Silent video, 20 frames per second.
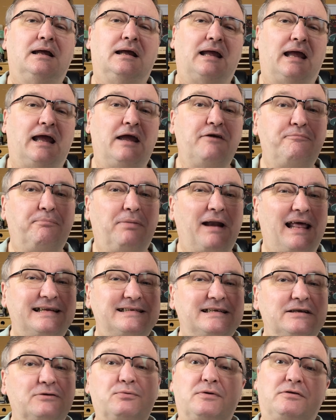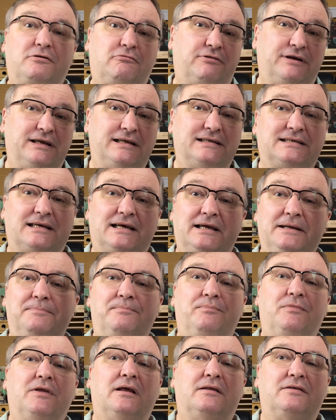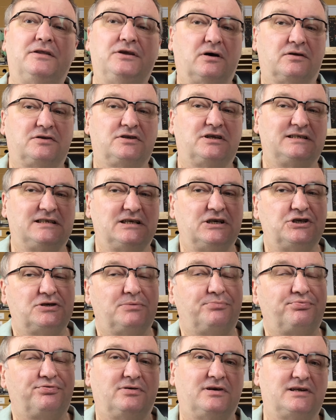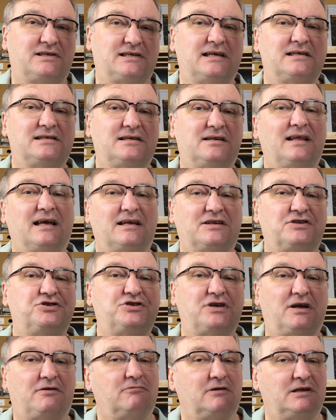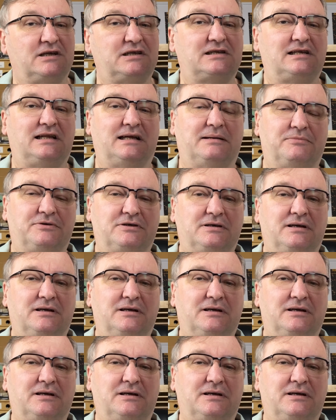If blended with green tea, the oxidation process, that's generally skipped.